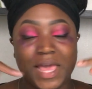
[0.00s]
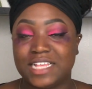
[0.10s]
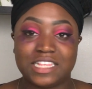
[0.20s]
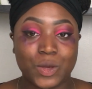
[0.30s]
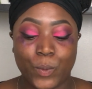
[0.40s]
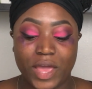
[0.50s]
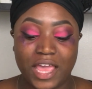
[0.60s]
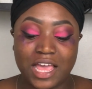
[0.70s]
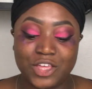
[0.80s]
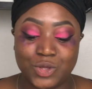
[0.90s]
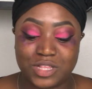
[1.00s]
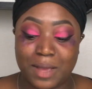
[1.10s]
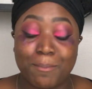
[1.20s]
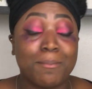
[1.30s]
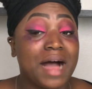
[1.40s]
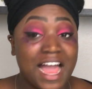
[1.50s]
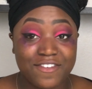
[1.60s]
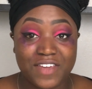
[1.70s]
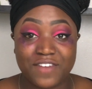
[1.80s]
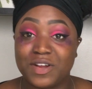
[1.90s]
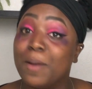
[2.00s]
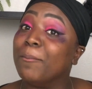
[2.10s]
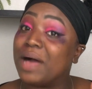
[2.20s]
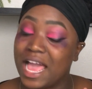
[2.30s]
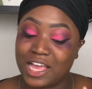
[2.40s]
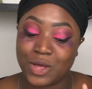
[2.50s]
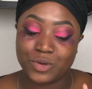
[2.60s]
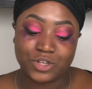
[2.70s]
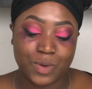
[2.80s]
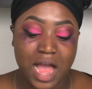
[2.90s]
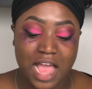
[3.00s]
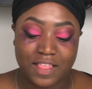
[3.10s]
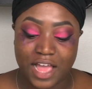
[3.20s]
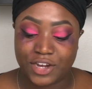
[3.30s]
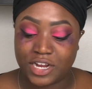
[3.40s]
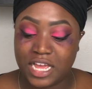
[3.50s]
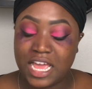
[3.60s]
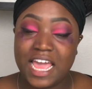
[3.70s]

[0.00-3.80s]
basic wing using my favorite, my go-to eyeliner.